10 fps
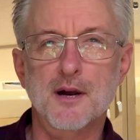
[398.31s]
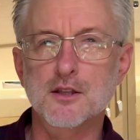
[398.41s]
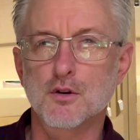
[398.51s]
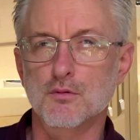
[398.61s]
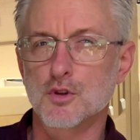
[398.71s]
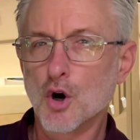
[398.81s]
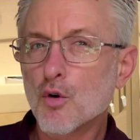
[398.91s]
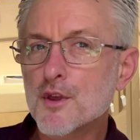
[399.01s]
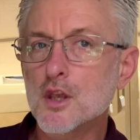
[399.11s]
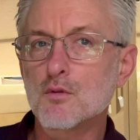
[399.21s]
I don't know
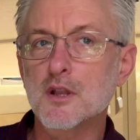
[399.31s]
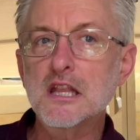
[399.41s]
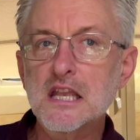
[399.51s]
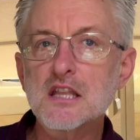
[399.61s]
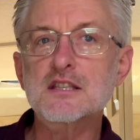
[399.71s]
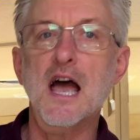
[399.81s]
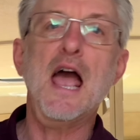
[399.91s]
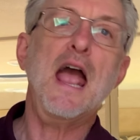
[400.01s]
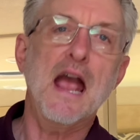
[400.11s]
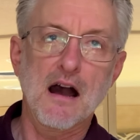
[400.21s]
that you would need to
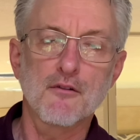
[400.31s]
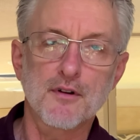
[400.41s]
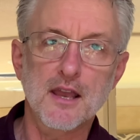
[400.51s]
have